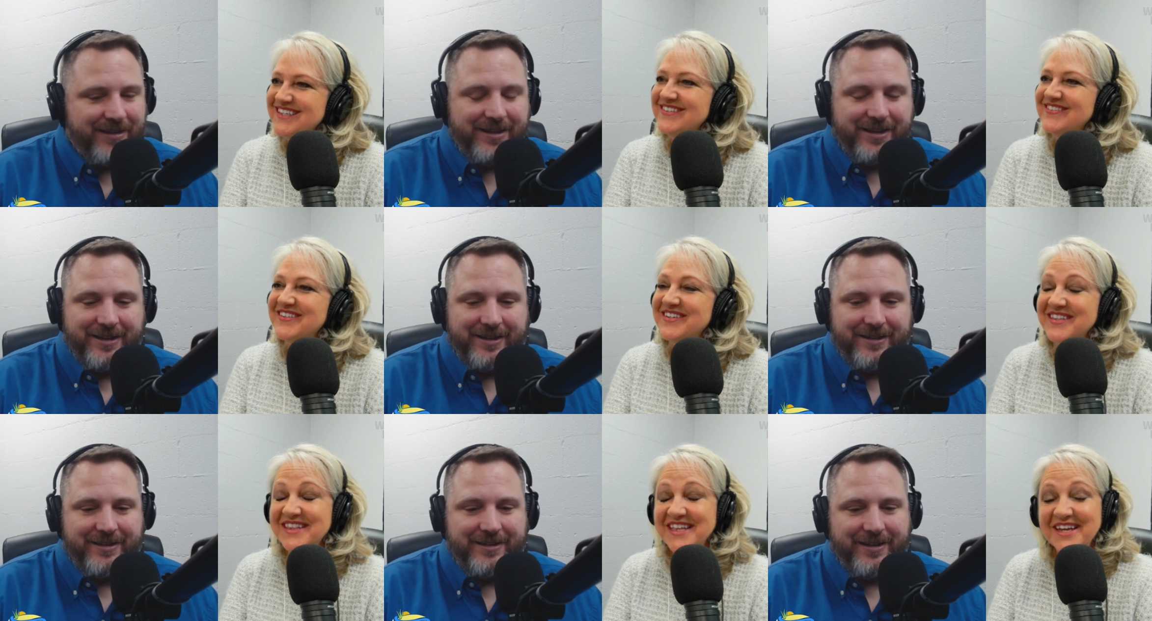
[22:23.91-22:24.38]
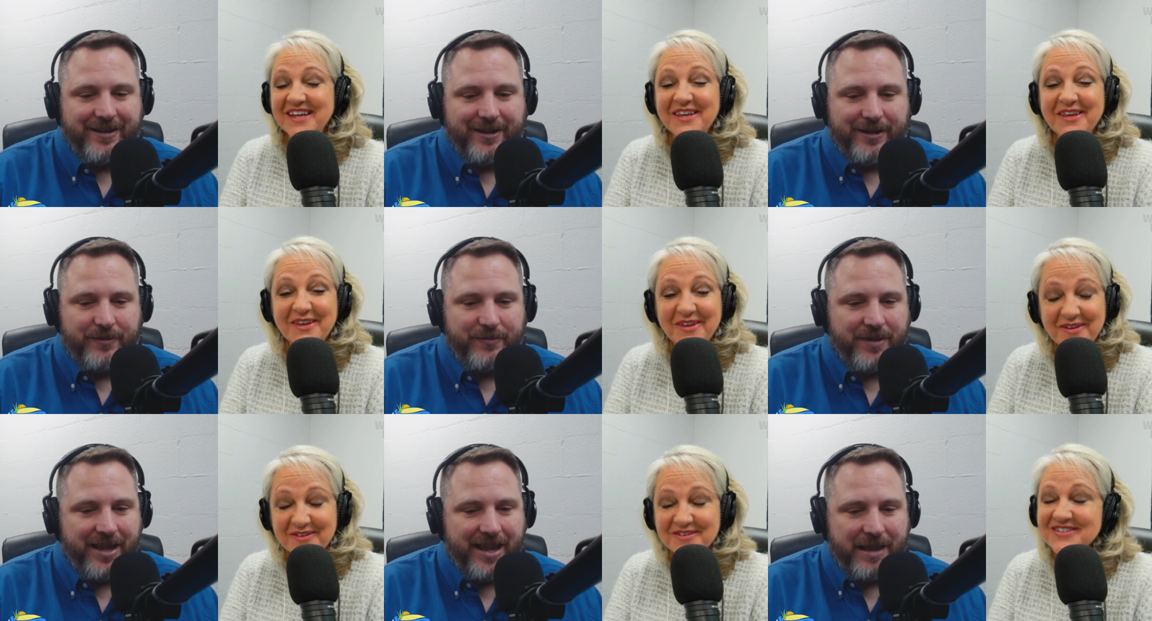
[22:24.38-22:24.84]
Speaker 1: And
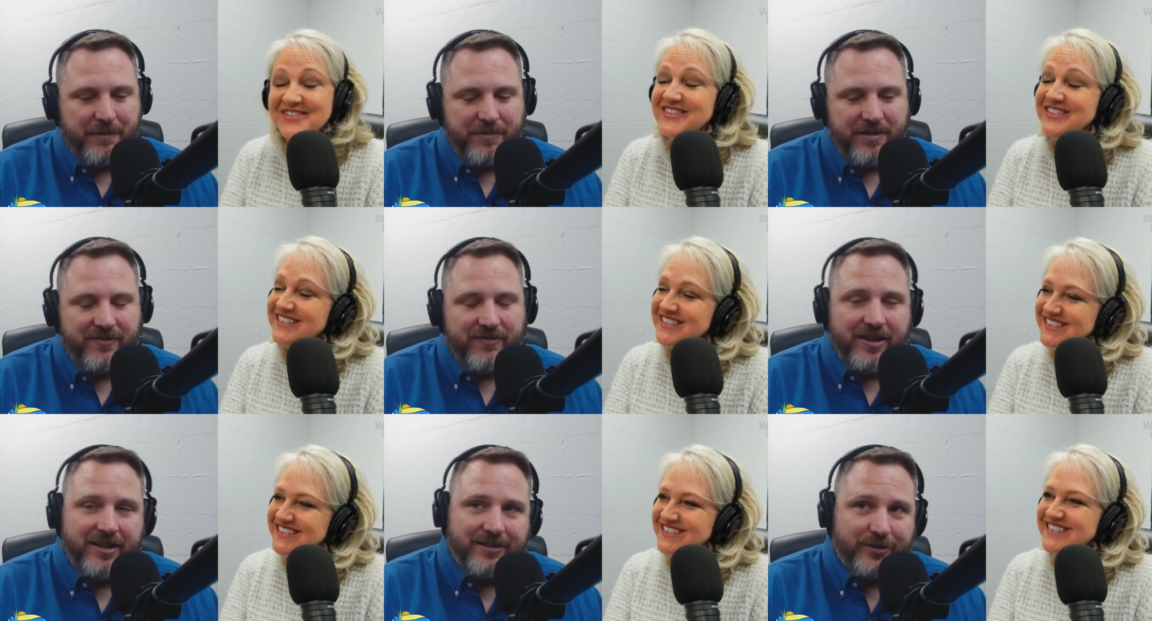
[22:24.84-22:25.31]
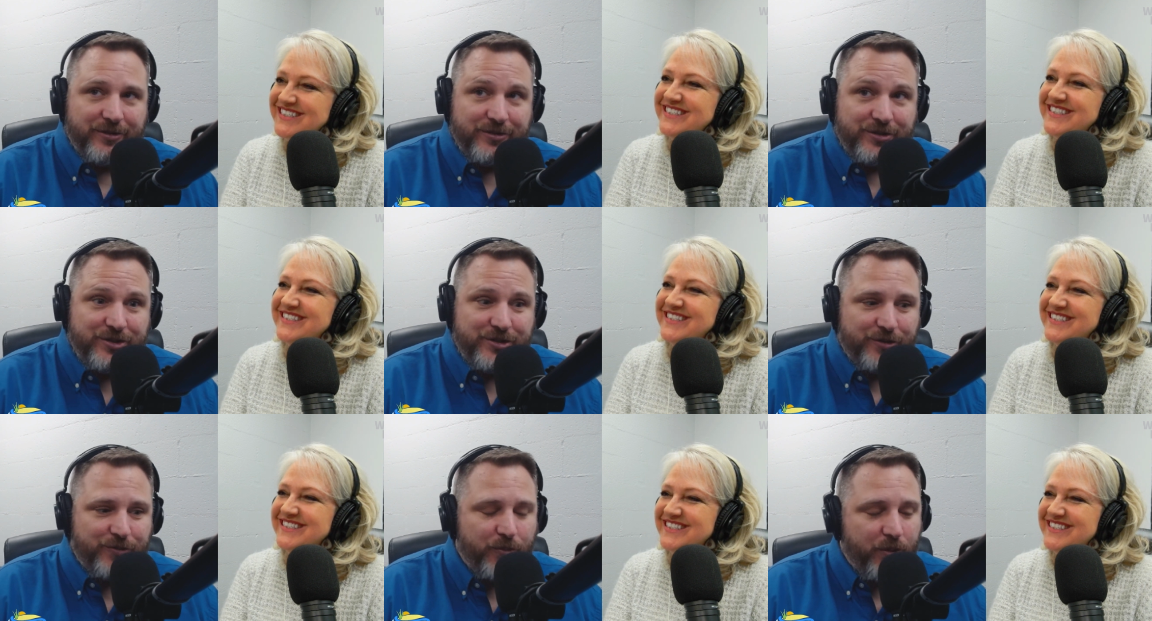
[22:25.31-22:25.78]
um, Amy Van Loon
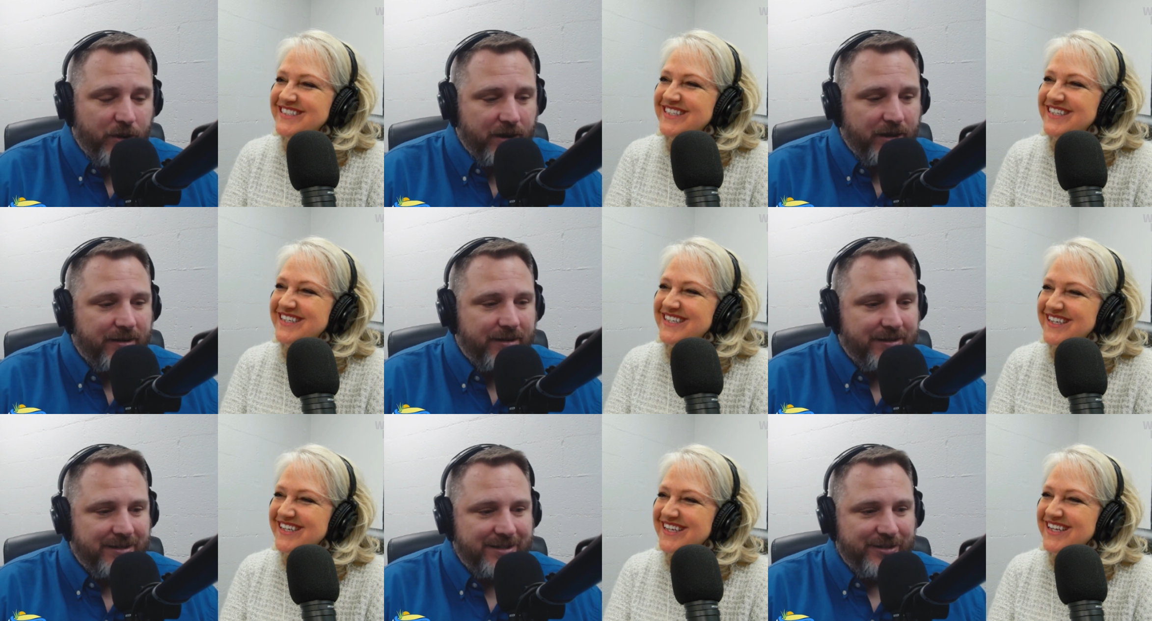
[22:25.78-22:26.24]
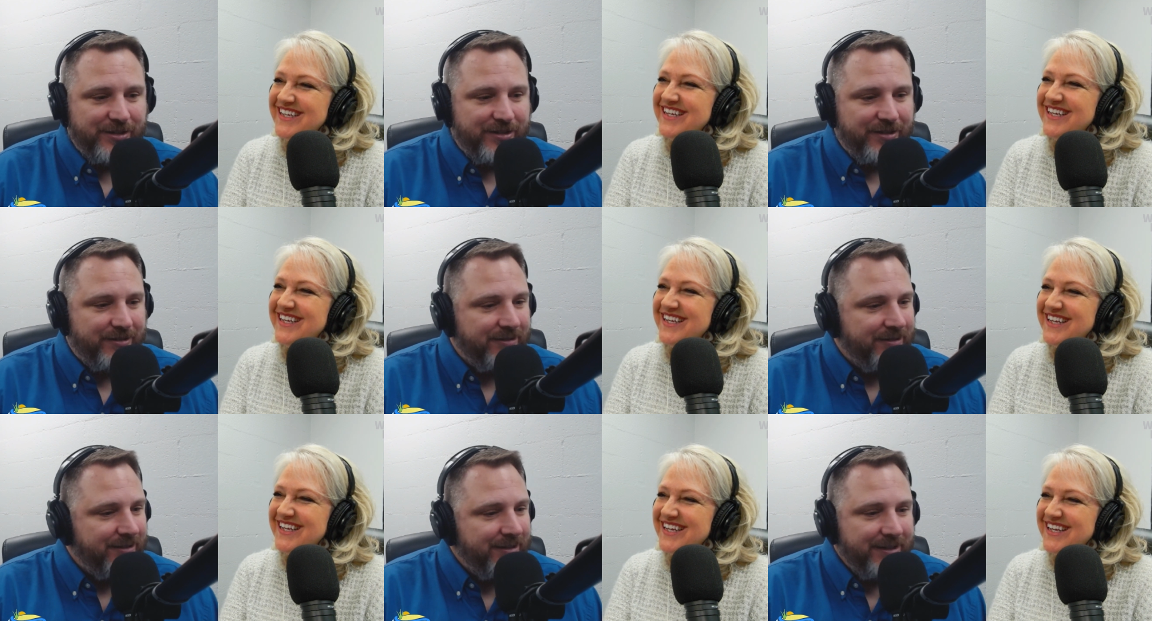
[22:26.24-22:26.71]
should work
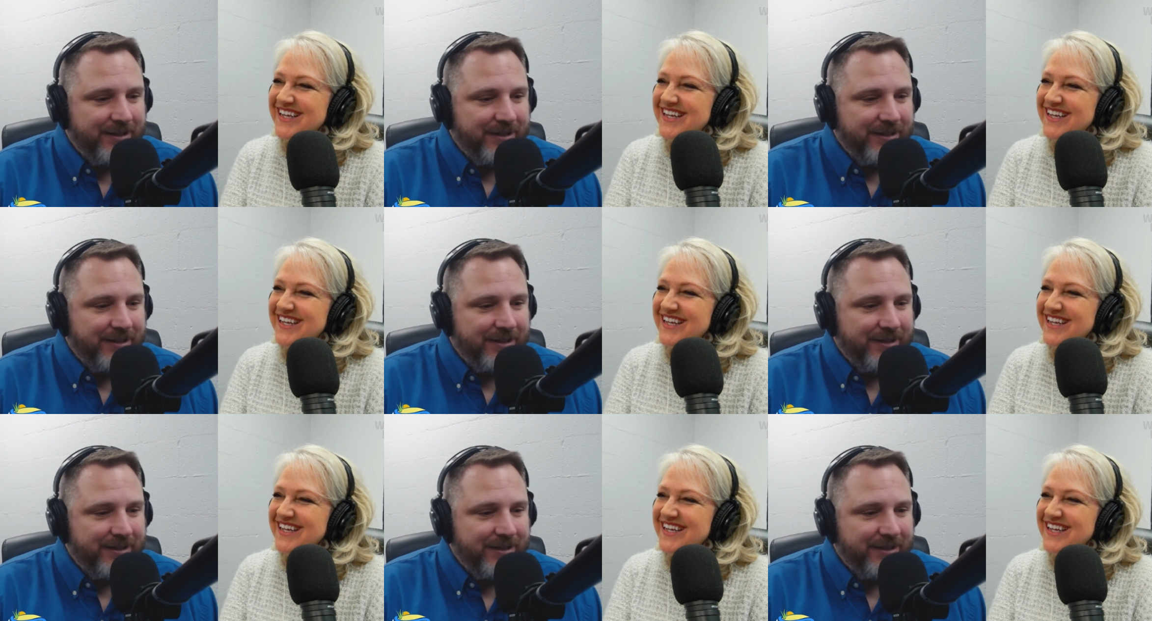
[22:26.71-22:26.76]
until